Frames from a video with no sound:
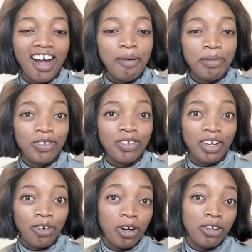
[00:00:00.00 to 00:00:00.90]
I'm a
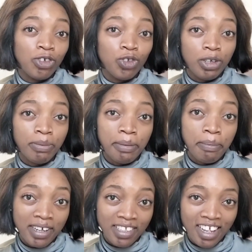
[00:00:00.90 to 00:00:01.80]
student, I'm currently doing my
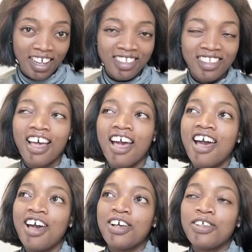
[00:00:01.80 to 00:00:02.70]
master's,
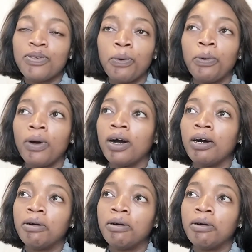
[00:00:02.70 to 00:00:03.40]
so